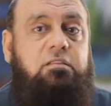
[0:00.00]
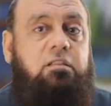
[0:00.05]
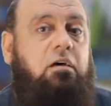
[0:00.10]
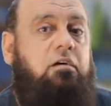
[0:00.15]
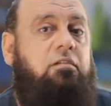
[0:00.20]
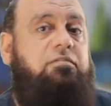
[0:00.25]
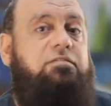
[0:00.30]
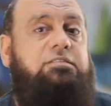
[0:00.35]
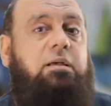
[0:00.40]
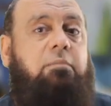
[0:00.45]

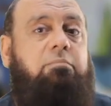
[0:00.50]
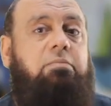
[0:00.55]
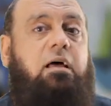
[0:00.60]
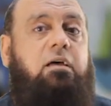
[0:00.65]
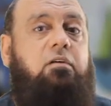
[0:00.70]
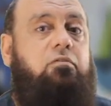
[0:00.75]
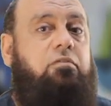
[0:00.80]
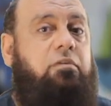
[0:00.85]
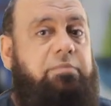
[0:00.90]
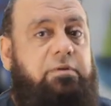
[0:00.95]
nerve
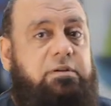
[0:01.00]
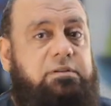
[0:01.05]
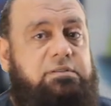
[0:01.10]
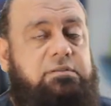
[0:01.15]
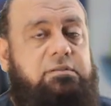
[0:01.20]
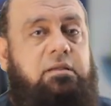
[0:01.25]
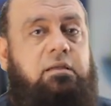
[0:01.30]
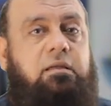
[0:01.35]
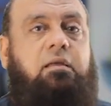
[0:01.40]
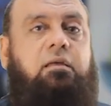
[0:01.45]
supply of the breast?
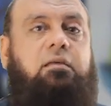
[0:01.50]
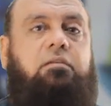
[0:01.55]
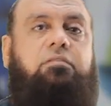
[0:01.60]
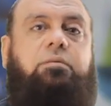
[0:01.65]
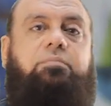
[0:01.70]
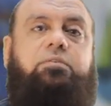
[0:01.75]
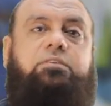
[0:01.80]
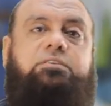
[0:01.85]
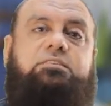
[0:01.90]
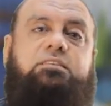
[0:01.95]
The
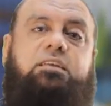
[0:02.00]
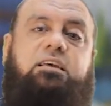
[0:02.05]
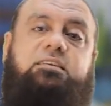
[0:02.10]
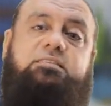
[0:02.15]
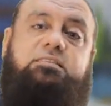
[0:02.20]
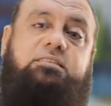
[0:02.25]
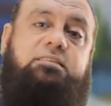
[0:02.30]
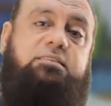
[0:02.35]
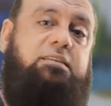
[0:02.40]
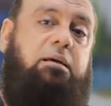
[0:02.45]
breast
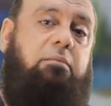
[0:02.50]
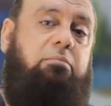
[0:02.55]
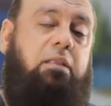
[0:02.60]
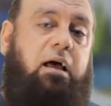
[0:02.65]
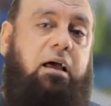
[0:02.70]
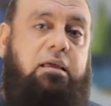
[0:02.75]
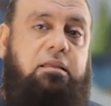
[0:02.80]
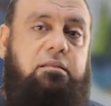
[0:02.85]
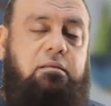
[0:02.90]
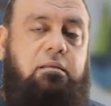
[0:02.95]
is
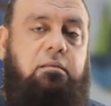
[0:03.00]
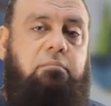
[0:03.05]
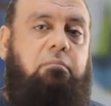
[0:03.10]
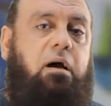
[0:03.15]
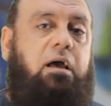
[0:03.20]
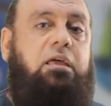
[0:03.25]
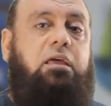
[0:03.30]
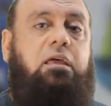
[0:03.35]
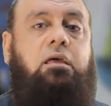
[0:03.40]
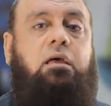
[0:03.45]
supplied
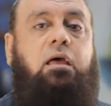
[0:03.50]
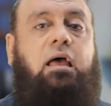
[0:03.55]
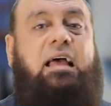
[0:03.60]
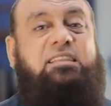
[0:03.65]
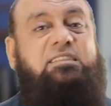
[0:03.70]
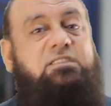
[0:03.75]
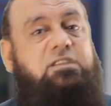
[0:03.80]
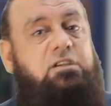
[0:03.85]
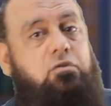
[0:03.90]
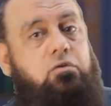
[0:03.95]
by
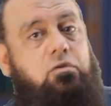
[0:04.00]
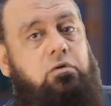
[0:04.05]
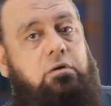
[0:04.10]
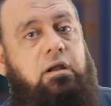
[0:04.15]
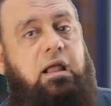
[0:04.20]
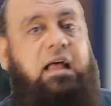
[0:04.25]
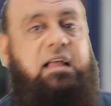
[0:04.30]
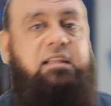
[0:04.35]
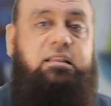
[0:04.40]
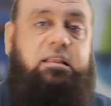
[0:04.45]
anterior
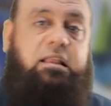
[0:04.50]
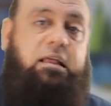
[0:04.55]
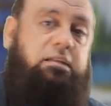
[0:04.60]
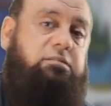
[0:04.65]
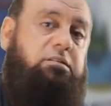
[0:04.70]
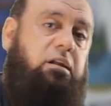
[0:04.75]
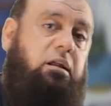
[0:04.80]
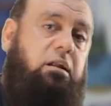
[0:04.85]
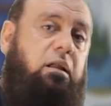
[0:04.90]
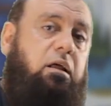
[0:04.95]
and
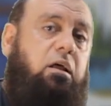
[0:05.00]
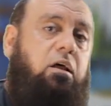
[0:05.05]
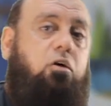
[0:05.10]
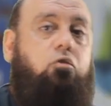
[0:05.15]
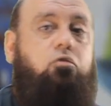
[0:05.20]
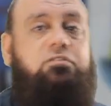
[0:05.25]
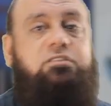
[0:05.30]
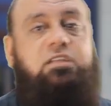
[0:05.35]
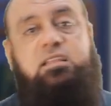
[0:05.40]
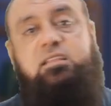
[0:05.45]
lateral
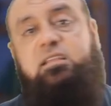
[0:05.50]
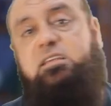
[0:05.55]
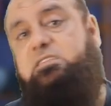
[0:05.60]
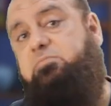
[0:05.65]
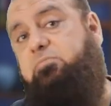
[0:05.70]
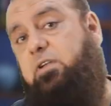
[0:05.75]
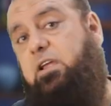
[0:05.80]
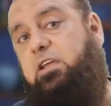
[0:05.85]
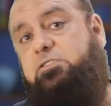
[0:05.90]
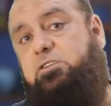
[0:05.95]
cutaneous
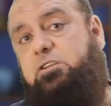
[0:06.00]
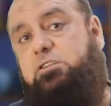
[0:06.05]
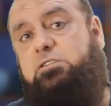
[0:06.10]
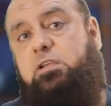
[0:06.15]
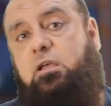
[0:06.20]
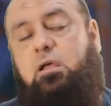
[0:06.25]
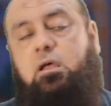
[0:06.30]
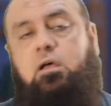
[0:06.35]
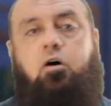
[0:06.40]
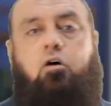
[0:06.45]
branches
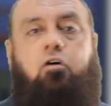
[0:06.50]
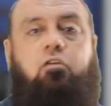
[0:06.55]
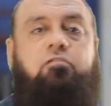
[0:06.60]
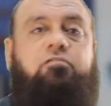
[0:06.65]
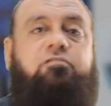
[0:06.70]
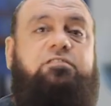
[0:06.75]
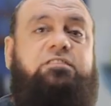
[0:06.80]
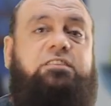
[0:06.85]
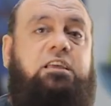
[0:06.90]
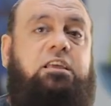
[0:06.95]
of
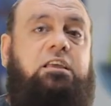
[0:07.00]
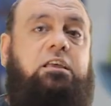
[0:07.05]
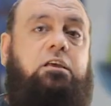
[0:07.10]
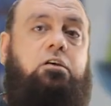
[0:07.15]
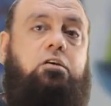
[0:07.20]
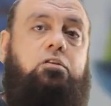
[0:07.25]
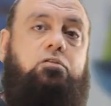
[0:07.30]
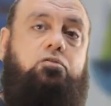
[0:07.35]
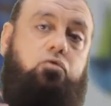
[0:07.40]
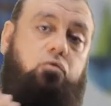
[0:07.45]

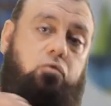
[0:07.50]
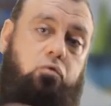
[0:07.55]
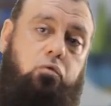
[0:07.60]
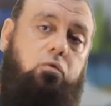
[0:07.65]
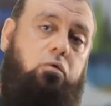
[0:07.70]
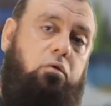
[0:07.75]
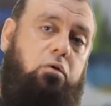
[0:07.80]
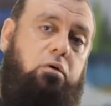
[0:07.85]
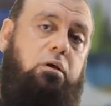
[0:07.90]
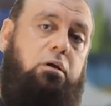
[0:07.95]

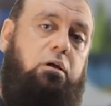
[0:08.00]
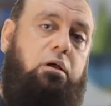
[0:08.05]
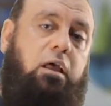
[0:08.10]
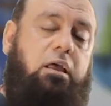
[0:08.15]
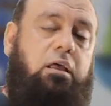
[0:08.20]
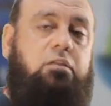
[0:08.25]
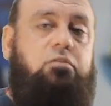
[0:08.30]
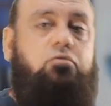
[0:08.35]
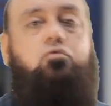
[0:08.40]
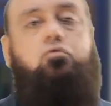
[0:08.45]
T2
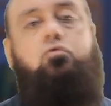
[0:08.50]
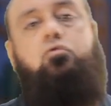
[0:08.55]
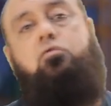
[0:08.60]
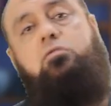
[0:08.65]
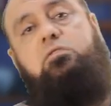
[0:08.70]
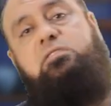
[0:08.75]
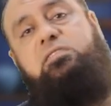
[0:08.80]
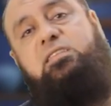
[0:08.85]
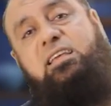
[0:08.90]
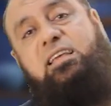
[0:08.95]
into
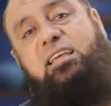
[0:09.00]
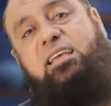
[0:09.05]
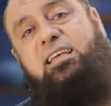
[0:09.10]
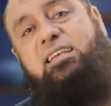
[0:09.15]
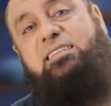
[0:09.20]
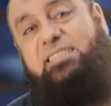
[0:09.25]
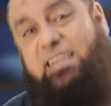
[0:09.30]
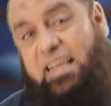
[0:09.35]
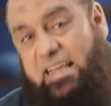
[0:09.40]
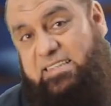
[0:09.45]

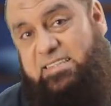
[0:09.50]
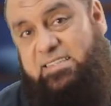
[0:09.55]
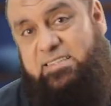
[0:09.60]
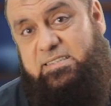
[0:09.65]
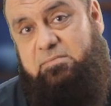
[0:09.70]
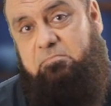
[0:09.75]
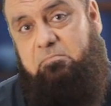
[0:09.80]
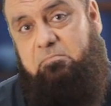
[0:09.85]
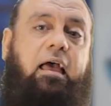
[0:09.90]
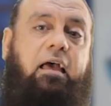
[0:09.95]

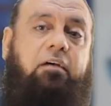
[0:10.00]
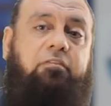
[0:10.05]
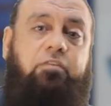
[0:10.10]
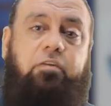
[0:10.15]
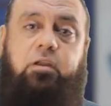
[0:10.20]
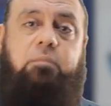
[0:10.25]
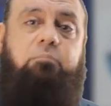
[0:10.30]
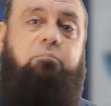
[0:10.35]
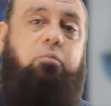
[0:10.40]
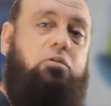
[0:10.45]
T6. A
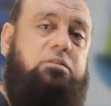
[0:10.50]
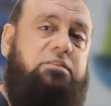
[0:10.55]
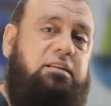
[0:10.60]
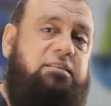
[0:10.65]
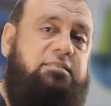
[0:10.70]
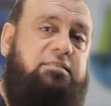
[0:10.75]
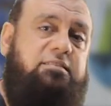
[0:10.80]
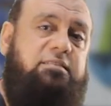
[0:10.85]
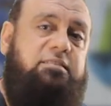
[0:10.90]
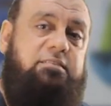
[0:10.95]
very
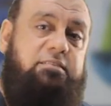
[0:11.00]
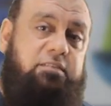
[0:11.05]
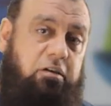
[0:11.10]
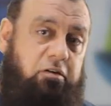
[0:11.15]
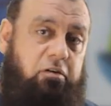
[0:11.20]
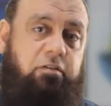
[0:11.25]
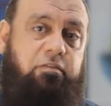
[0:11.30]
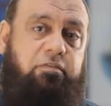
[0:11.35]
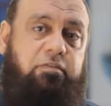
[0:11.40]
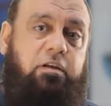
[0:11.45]
important
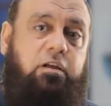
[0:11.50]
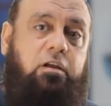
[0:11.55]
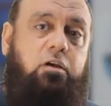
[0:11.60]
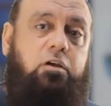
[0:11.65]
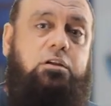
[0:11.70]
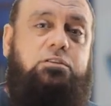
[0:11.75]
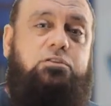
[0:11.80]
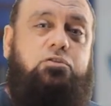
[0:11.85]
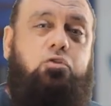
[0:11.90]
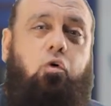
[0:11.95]
nerve
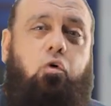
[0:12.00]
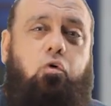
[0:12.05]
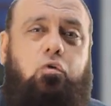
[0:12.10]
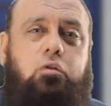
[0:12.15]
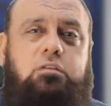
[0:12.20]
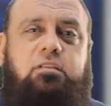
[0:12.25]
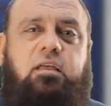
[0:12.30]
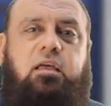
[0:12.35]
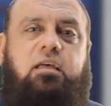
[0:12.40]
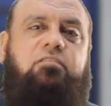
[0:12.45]
is
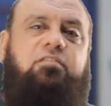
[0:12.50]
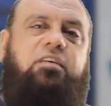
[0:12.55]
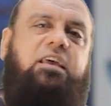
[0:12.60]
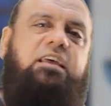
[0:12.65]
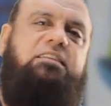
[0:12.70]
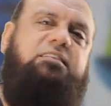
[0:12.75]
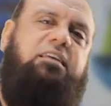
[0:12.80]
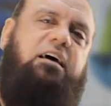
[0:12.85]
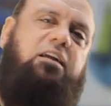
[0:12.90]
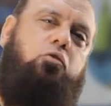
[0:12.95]
called
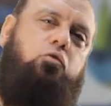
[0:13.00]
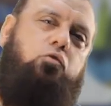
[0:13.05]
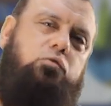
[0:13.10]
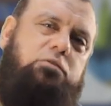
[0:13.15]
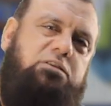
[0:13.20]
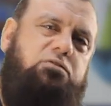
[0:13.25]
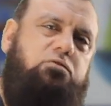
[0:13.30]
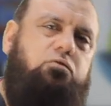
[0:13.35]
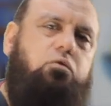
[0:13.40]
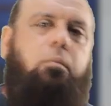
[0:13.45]

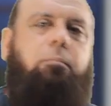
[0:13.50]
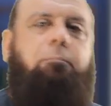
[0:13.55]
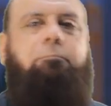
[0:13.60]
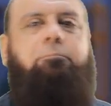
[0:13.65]
the